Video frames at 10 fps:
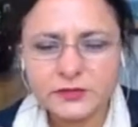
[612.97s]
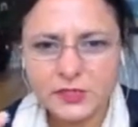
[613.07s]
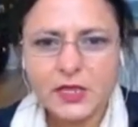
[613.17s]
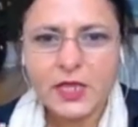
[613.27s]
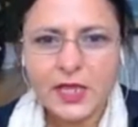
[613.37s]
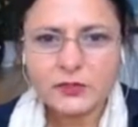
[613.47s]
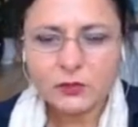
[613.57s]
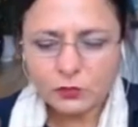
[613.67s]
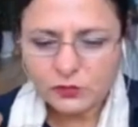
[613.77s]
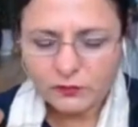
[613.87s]
and
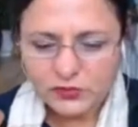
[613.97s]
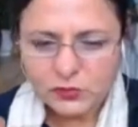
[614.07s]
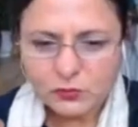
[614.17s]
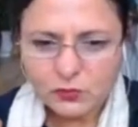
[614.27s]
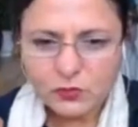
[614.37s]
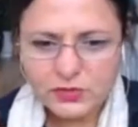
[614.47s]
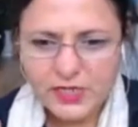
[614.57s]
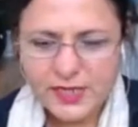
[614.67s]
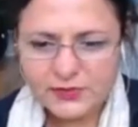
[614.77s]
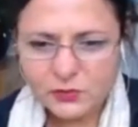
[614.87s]
your visual
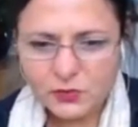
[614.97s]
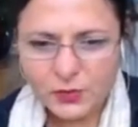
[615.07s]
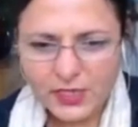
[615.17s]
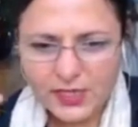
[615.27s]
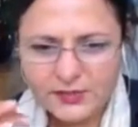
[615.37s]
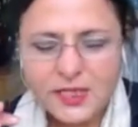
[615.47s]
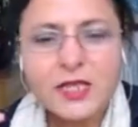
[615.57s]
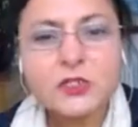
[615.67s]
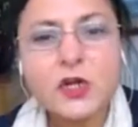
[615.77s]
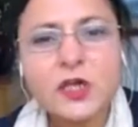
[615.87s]
cortex or your ears
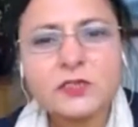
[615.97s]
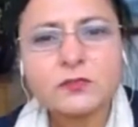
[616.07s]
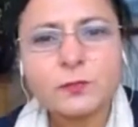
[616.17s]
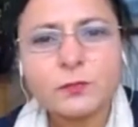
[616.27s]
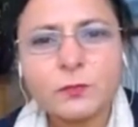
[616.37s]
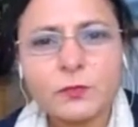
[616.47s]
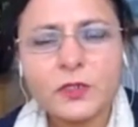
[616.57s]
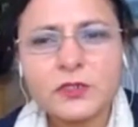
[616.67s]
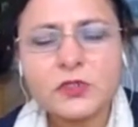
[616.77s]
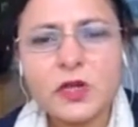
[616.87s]

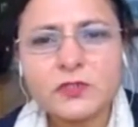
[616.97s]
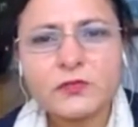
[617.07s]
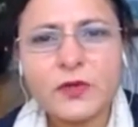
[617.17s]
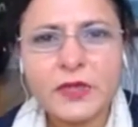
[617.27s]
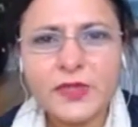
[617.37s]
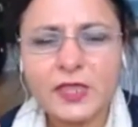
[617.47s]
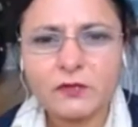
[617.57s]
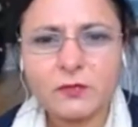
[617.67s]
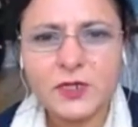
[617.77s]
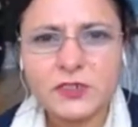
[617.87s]
transfer that
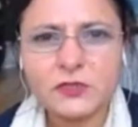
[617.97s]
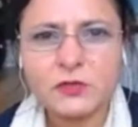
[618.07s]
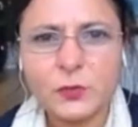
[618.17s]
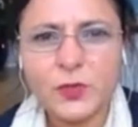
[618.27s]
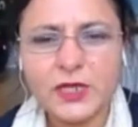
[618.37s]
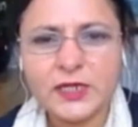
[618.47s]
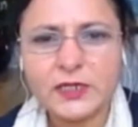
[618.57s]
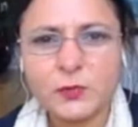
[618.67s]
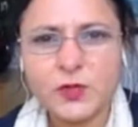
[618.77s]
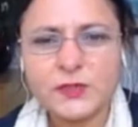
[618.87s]
information to the brain, and it
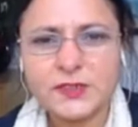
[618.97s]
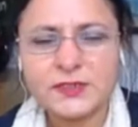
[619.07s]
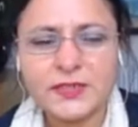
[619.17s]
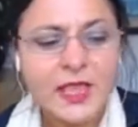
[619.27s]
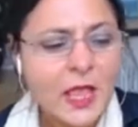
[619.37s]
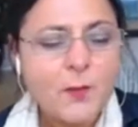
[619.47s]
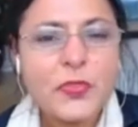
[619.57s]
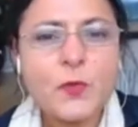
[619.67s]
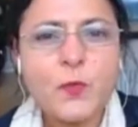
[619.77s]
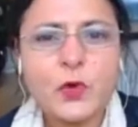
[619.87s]
processes it. But the
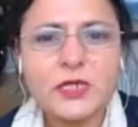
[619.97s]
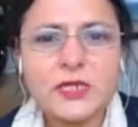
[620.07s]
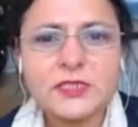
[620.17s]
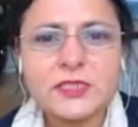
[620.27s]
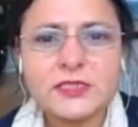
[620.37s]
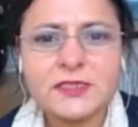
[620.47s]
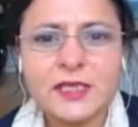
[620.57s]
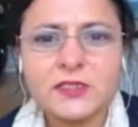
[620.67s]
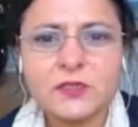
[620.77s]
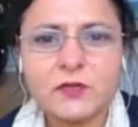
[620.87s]
body's
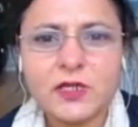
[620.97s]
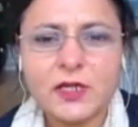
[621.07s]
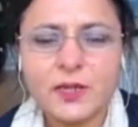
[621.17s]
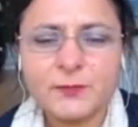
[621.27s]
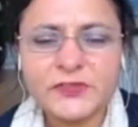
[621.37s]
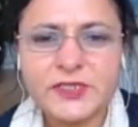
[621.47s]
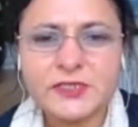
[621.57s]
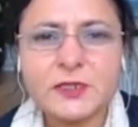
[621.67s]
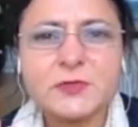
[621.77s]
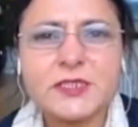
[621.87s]
sensory
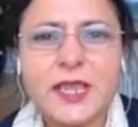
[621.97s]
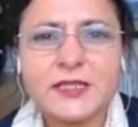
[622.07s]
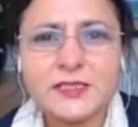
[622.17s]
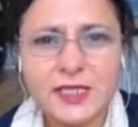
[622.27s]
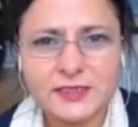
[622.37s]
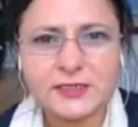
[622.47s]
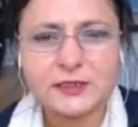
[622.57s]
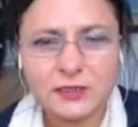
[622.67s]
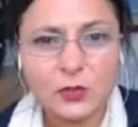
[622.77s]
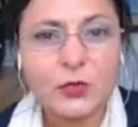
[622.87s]
systems can sense,
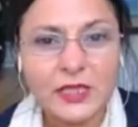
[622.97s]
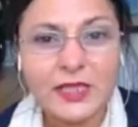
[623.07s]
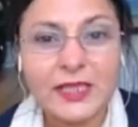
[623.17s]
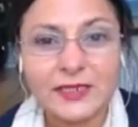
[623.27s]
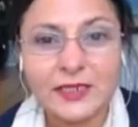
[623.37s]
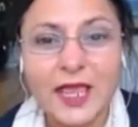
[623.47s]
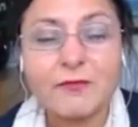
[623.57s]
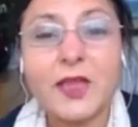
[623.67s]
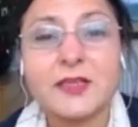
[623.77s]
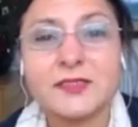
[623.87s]
can have
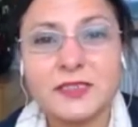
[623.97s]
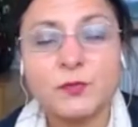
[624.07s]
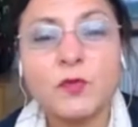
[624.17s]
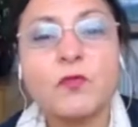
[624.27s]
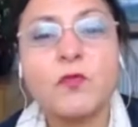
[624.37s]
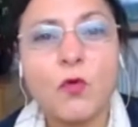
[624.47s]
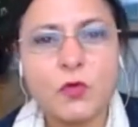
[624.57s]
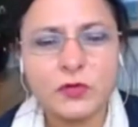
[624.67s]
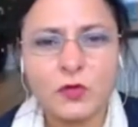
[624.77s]
access before your